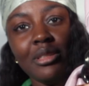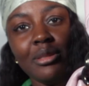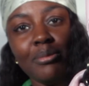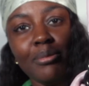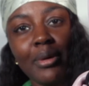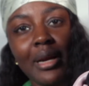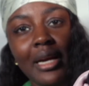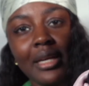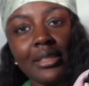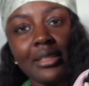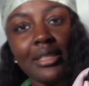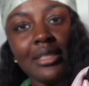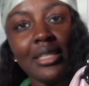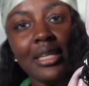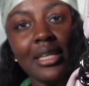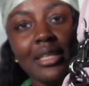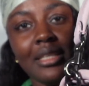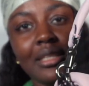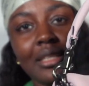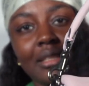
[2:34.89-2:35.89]
the bag
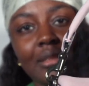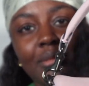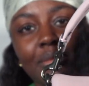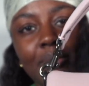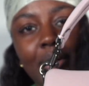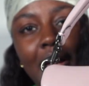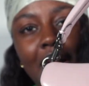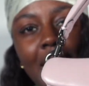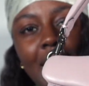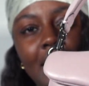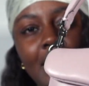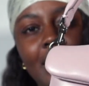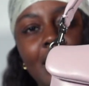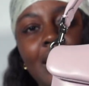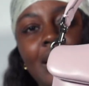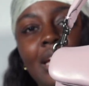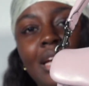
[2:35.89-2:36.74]
detailing in the bag.